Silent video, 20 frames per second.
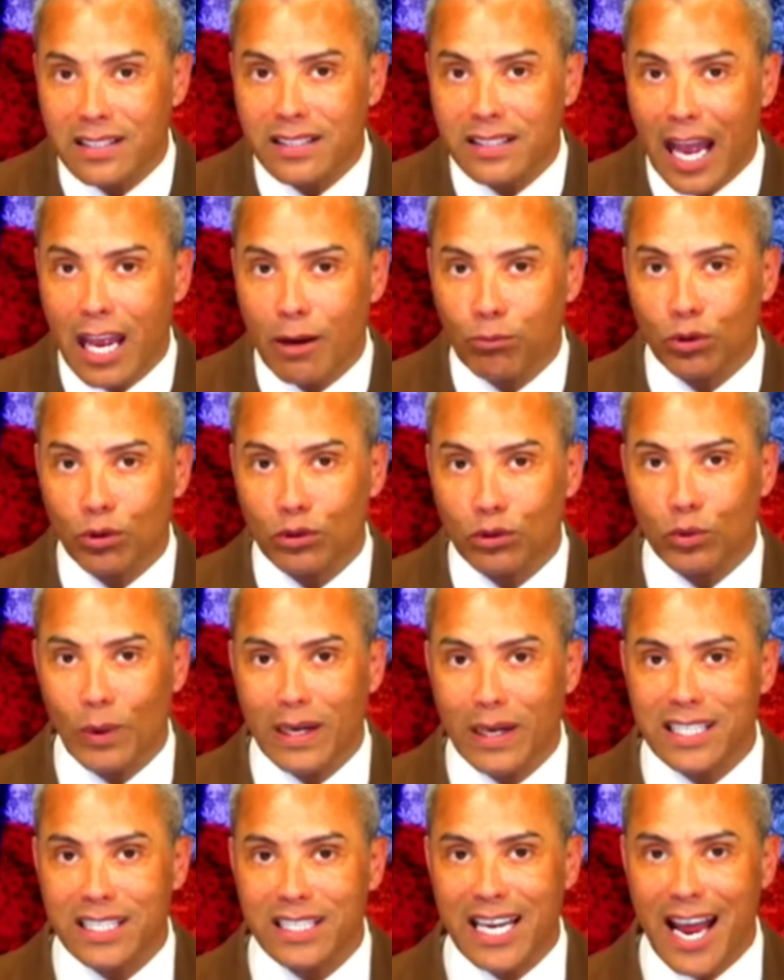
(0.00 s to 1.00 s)
April
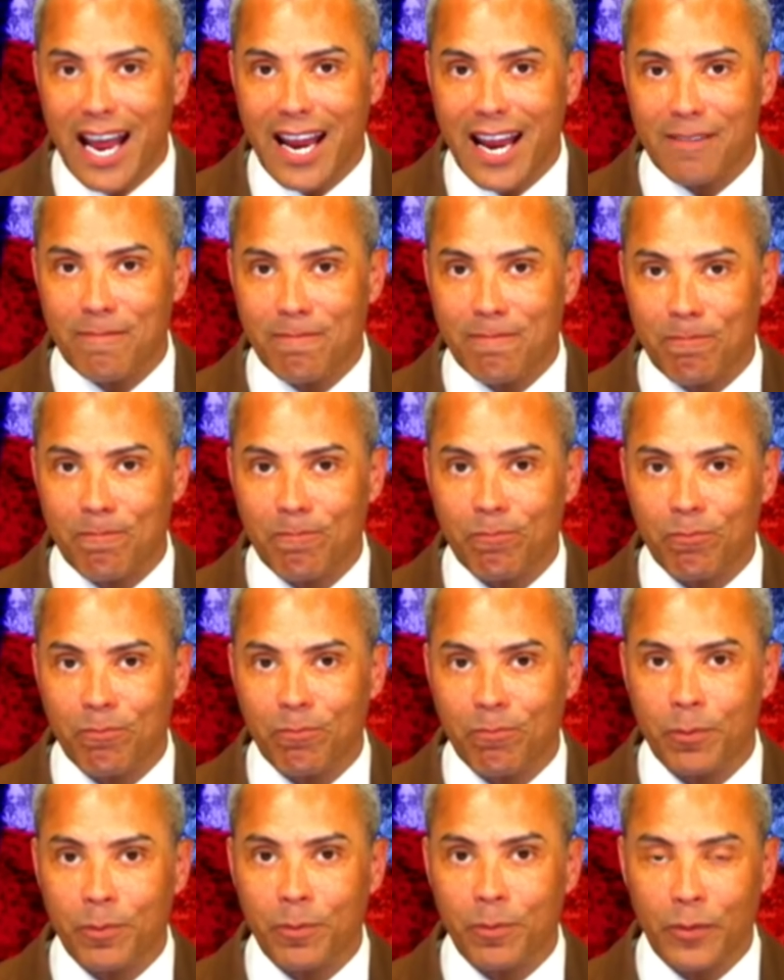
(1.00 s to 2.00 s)
2010.
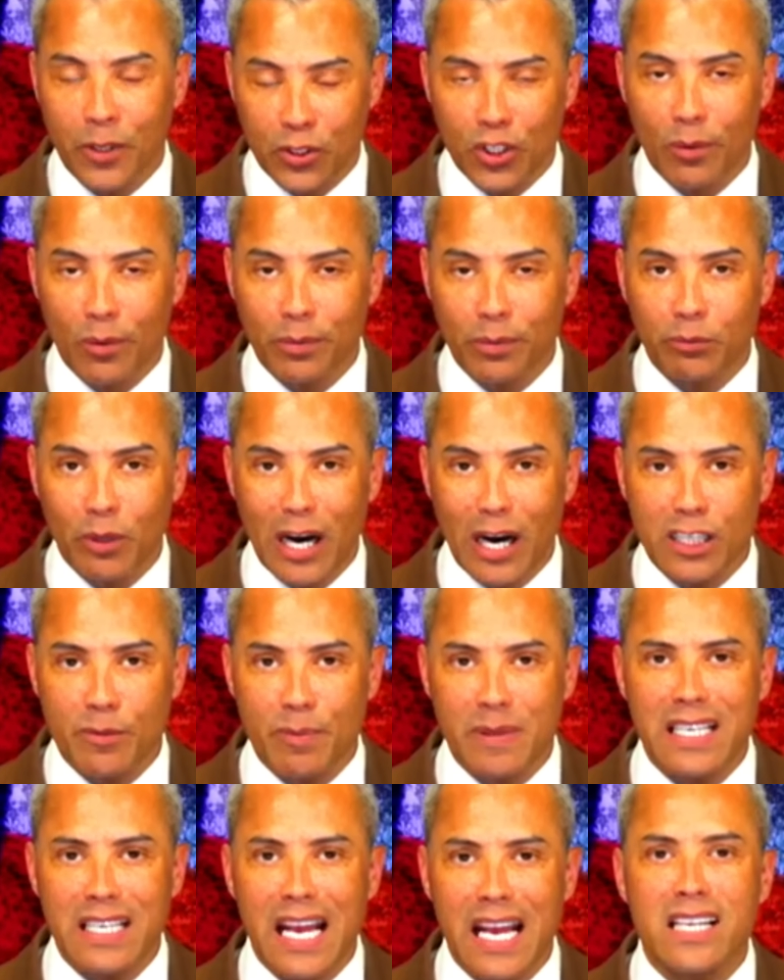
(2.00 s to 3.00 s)
Shervin
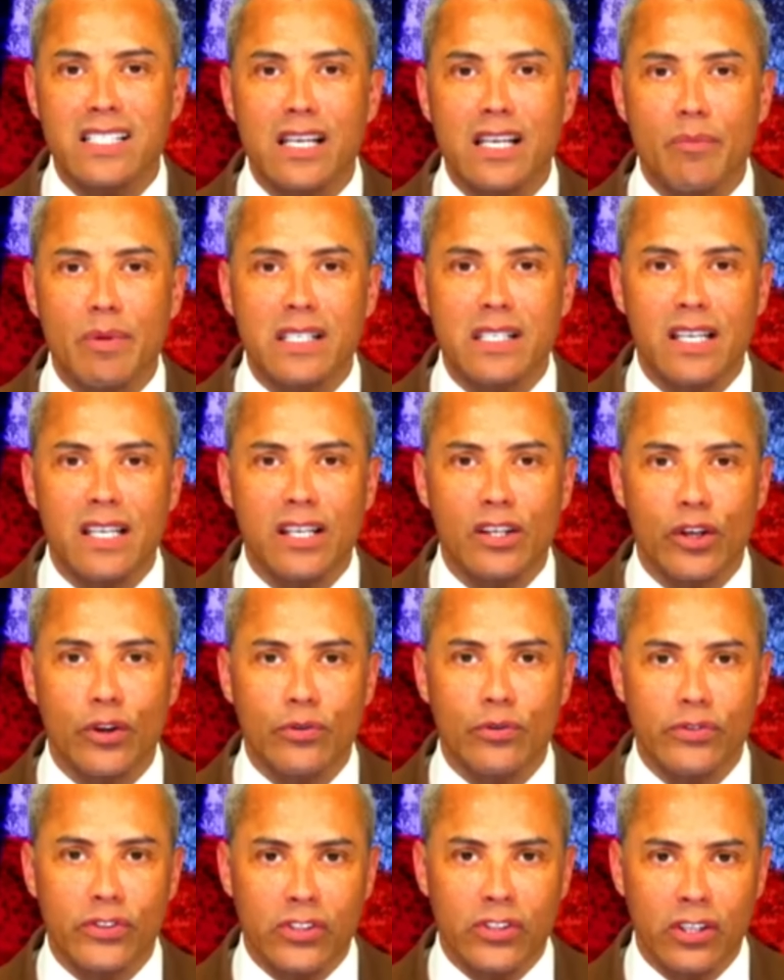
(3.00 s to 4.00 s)
Briceby's SABC
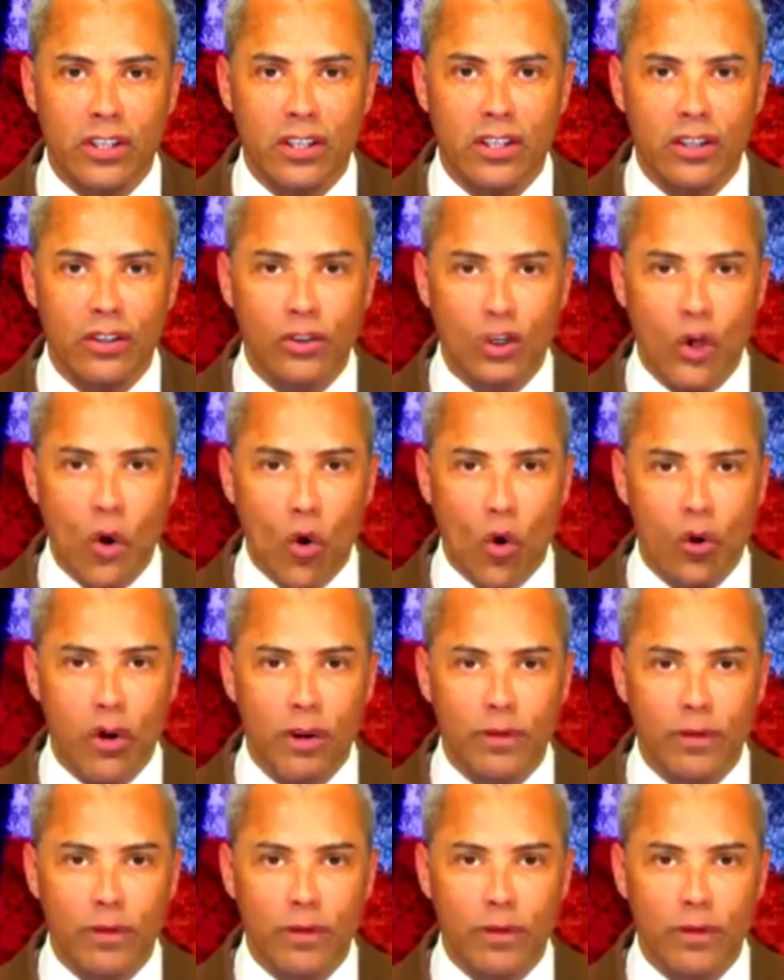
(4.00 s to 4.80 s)
News, New York.